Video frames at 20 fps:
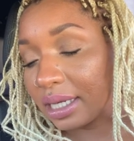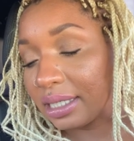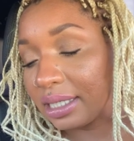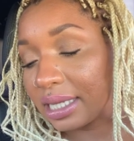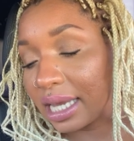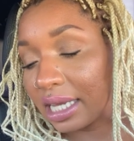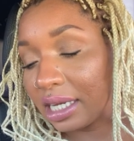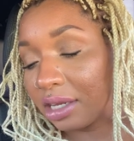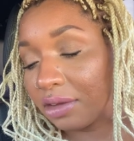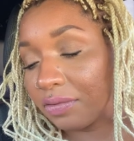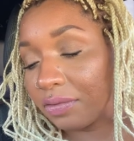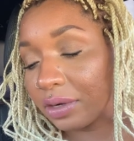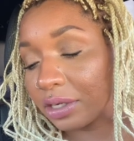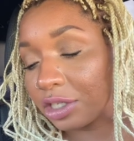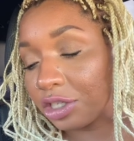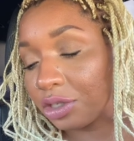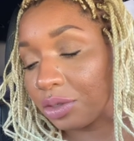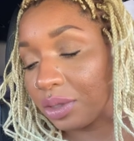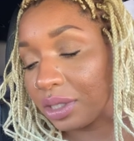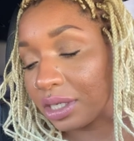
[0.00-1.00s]
Dated for
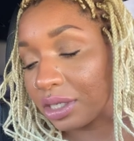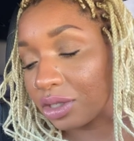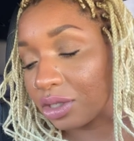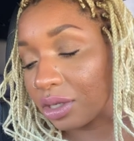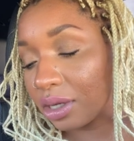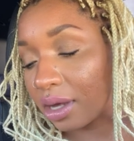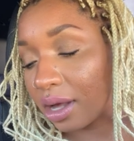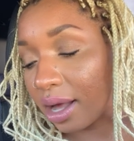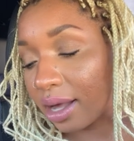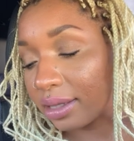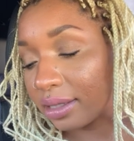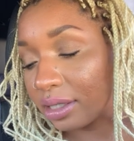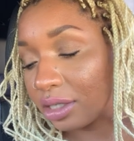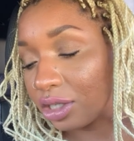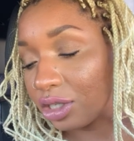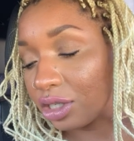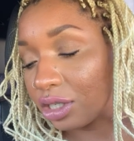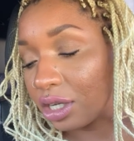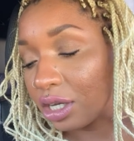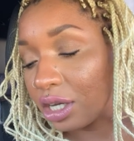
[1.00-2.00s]
two years in
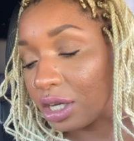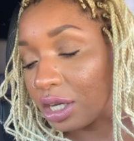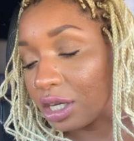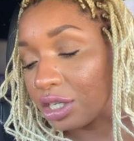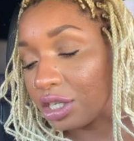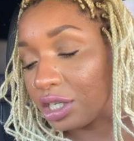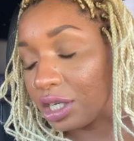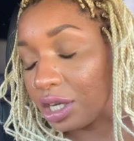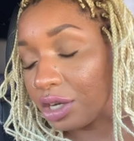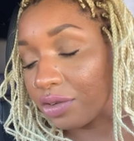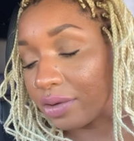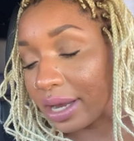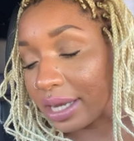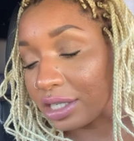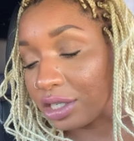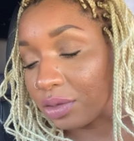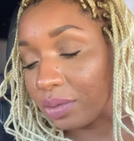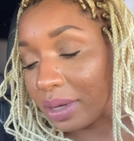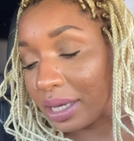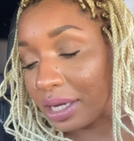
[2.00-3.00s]
college. She
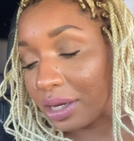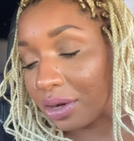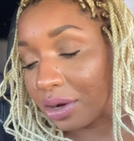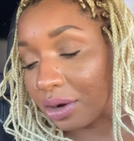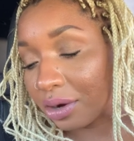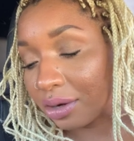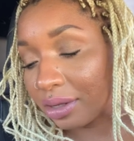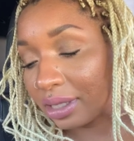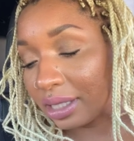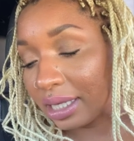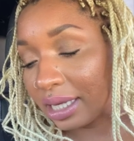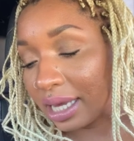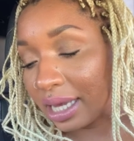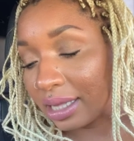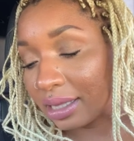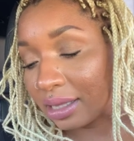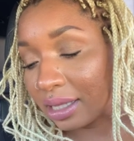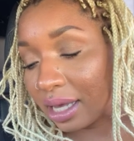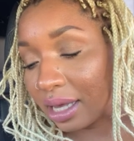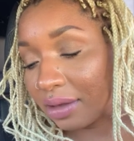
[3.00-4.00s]
graduated early
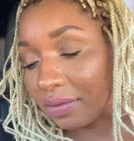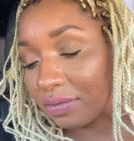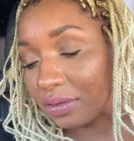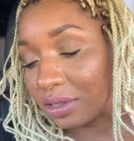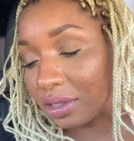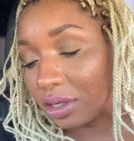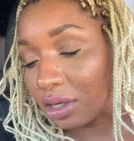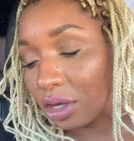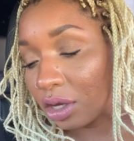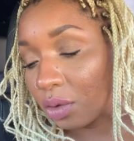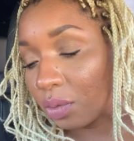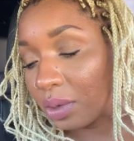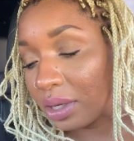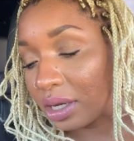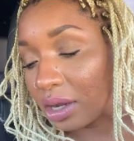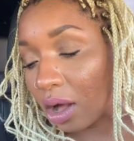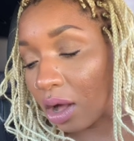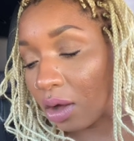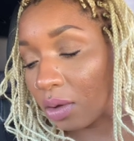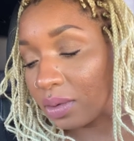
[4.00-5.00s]
and left.
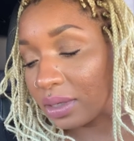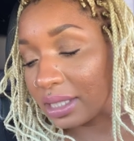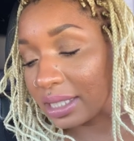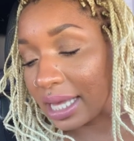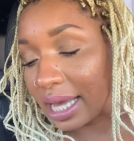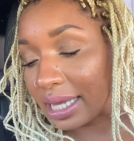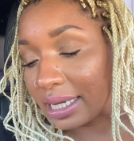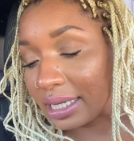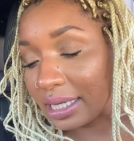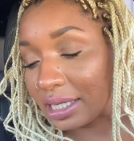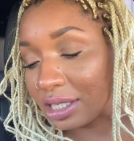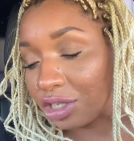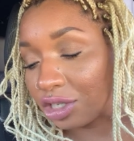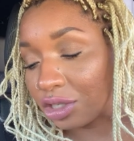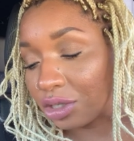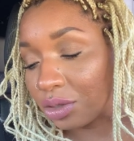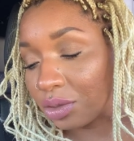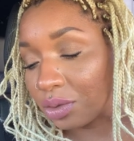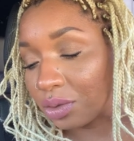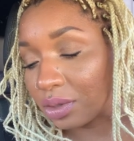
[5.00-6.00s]
We'd always had
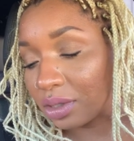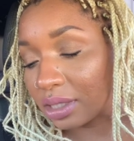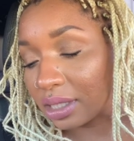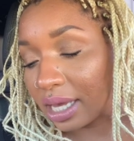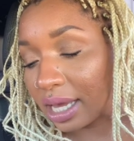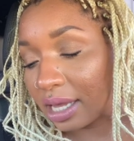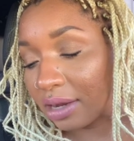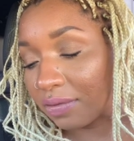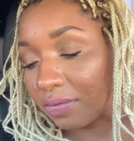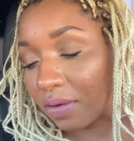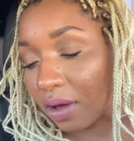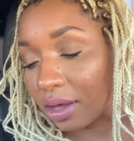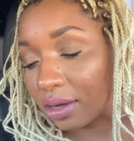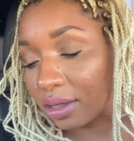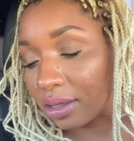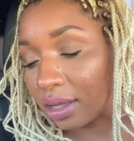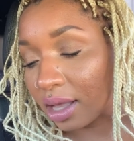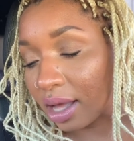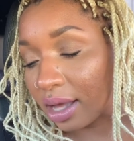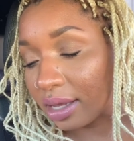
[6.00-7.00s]
issues and fought
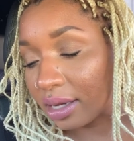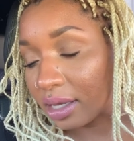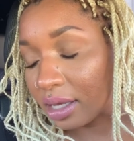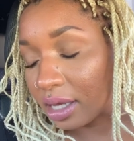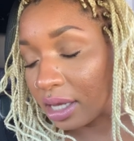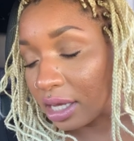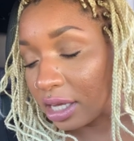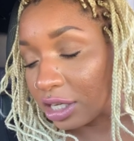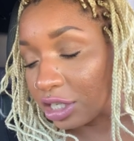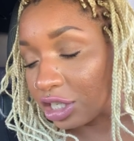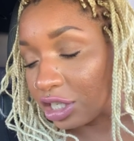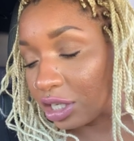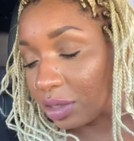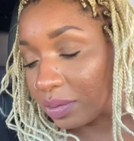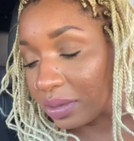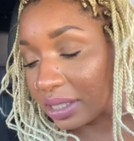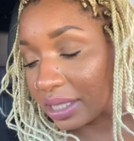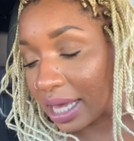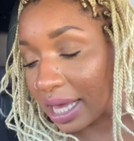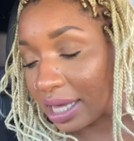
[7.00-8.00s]
a lot. She
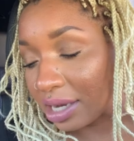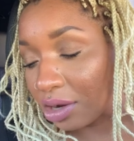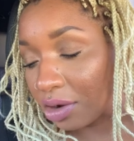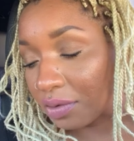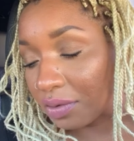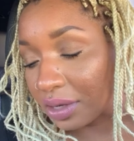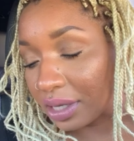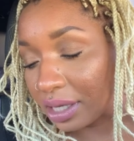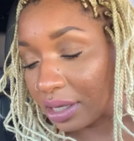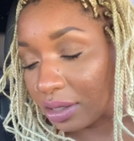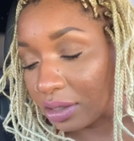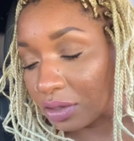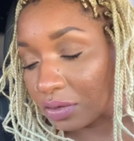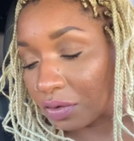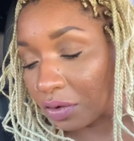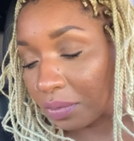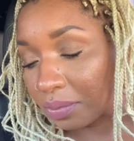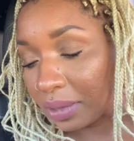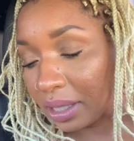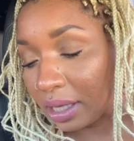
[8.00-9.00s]
was head over heels
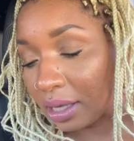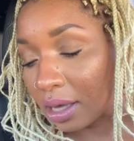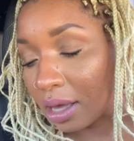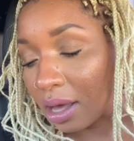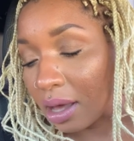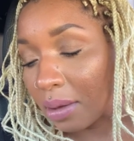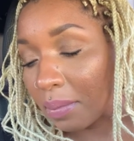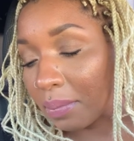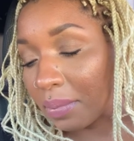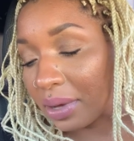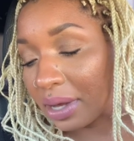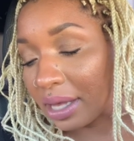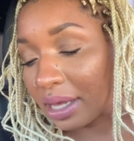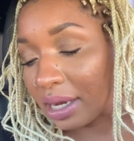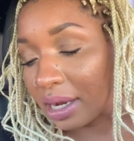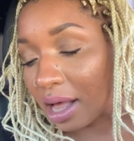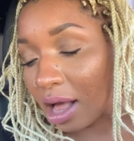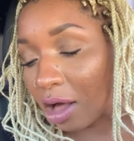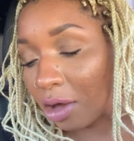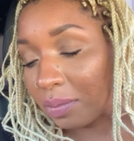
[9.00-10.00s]
for me,
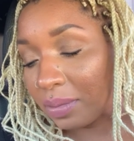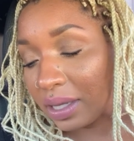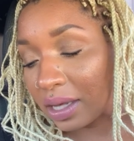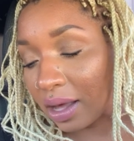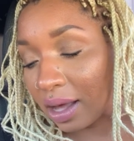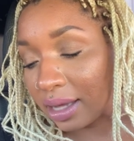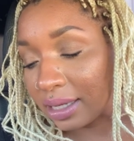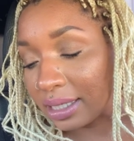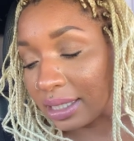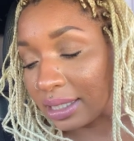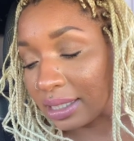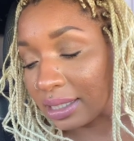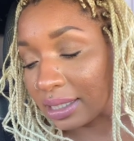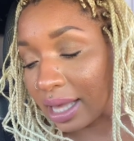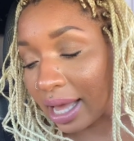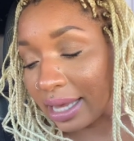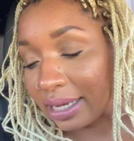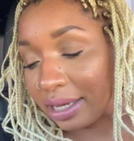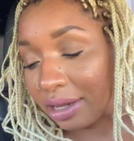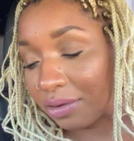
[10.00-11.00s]
but I'll be honest,
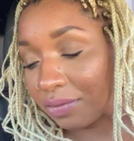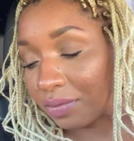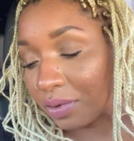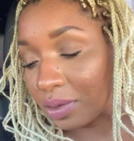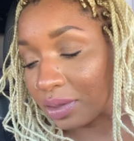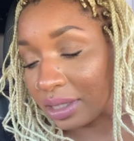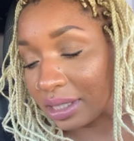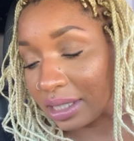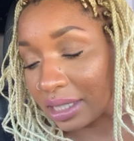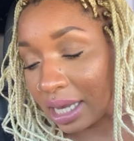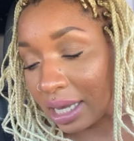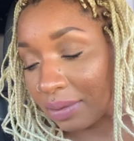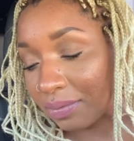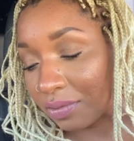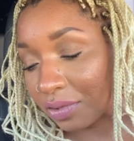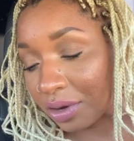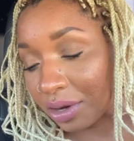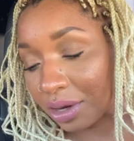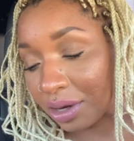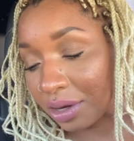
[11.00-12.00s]
I didn't feel the same
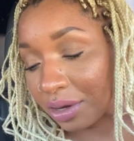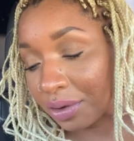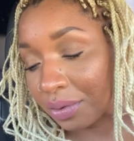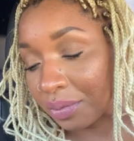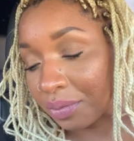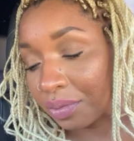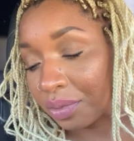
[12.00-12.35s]
for her.